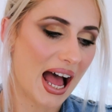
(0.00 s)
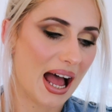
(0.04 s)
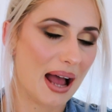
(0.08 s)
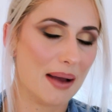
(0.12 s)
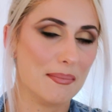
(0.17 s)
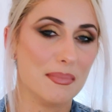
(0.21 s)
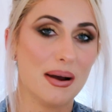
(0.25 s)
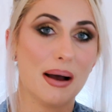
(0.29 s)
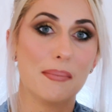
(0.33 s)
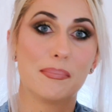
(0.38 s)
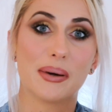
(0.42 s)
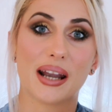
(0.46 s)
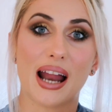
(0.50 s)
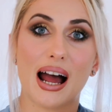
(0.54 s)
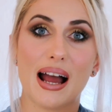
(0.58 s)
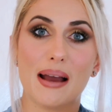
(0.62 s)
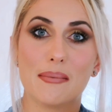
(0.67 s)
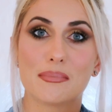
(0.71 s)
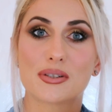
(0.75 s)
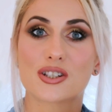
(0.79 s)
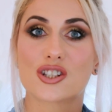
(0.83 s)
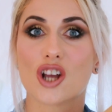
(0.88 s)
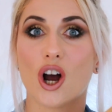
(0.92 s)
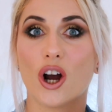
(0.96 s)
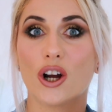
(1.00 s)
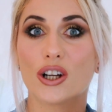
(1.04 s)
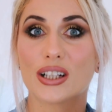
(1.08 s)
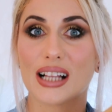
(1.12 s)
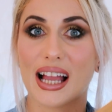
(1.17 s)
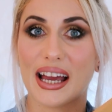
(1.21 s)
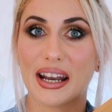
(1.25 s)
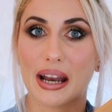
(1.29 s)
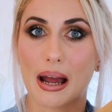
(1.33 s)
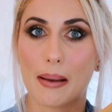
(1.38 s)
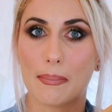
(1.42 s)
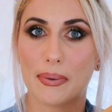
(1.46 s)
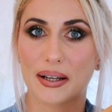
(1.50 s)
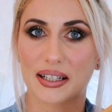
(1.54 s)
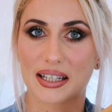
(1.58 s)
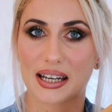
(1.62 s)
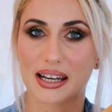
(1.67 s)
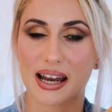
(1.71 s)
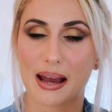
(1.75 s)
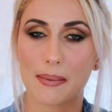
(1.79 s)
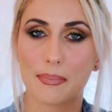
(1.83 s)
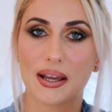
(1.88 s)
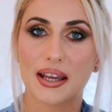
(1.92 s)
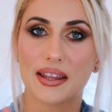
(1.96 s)
But I'm so glad I picked
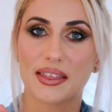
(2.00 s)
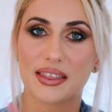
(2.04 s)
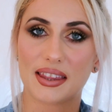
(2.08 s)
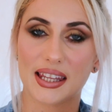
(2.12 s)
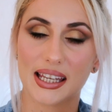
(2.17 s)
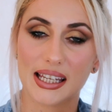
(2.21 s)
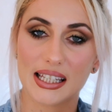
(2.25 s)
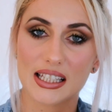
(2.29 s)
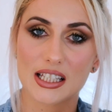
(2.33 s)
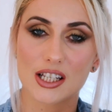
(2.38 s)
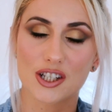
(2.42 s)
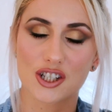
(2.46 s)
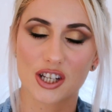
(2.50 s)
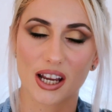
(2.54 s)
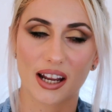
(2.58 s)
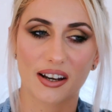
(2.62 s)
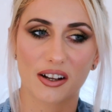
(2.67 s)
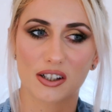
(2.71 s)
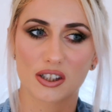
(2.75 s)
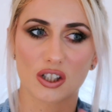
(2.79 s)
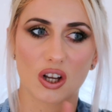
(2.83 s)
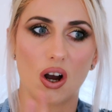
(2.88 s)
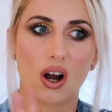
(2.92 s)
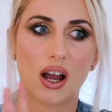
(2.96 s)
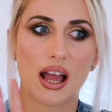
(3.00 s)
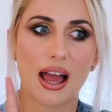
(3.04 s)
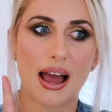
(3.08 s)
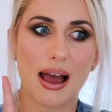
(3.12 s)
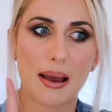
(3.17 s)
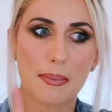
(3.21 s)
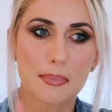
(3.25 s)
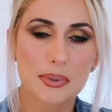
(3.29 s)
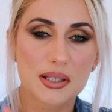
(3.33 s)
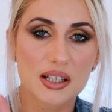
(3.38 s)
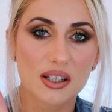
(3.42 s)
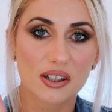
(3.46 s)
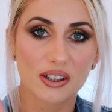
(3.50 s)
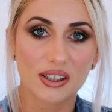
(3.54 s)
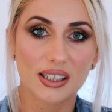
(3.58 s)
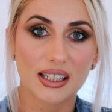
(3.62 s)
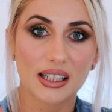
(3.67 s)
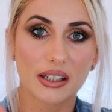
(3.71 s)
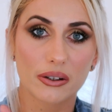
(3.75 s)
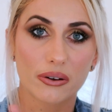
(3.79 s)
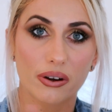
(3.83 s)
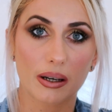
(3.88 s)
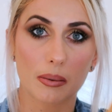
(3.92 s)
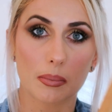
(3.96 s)
it up. These shadows are
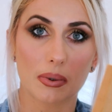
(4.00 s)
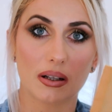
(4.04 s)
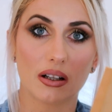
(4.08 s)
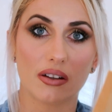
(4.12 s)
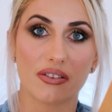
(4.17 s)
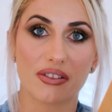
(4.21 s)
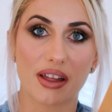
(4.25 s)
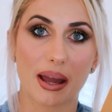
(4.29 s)
absolutely incredible.